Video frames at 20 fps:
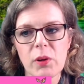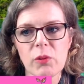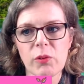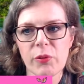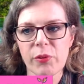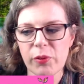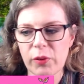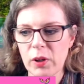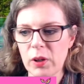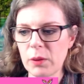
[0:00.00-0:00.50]

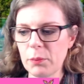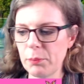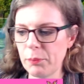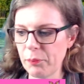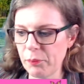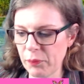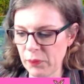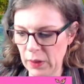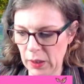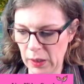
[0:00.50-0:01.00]

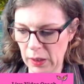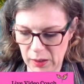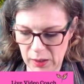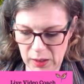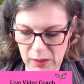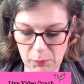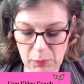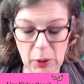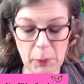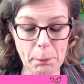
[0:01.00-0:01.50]
from
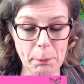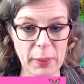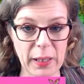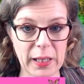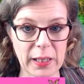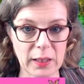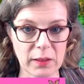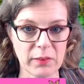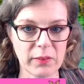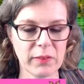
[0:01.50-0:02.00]
a
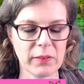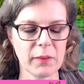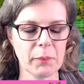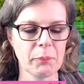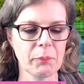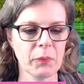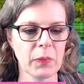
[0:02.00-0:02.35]
base.